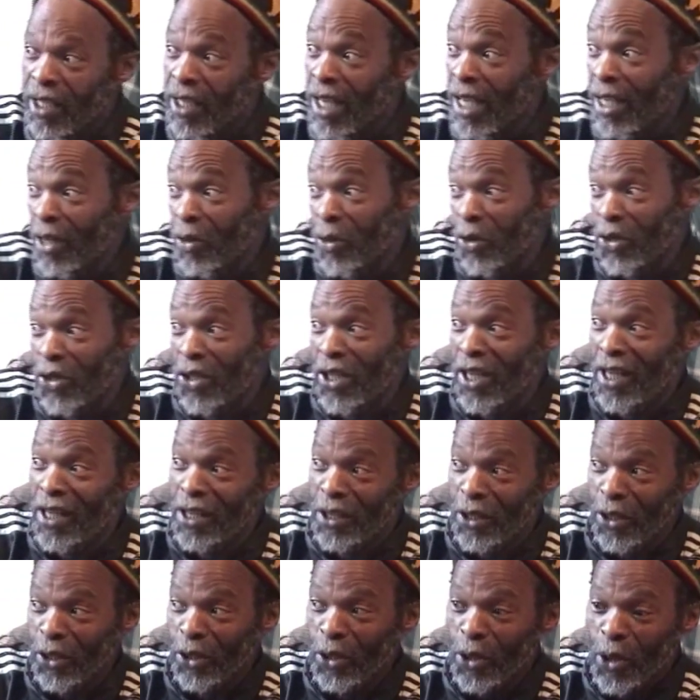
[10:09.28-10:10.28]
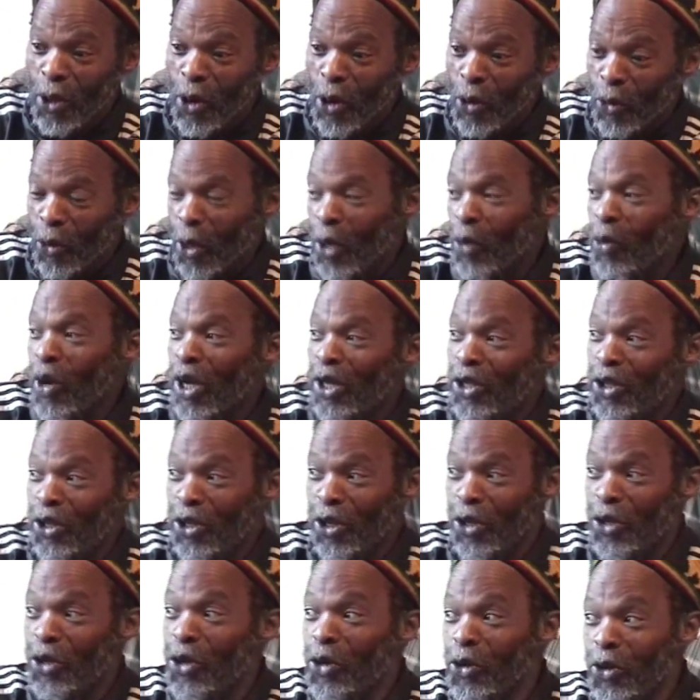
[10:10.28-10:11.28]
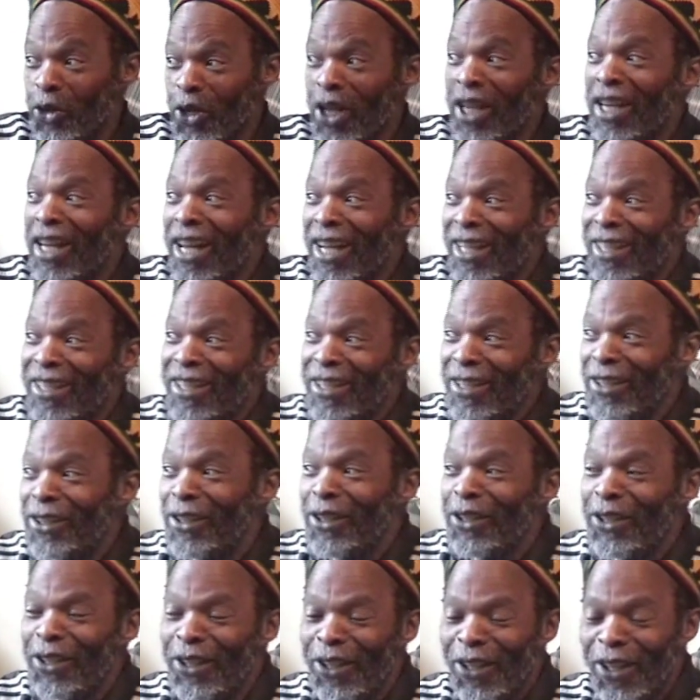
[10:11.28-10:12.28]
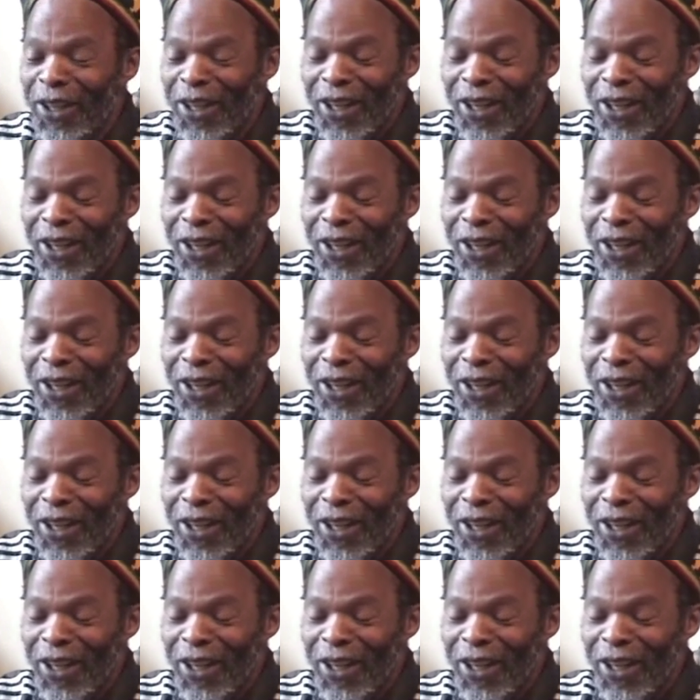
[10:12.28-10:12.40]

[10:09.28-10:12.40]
like I was telling you, we watch the news a lot, you know?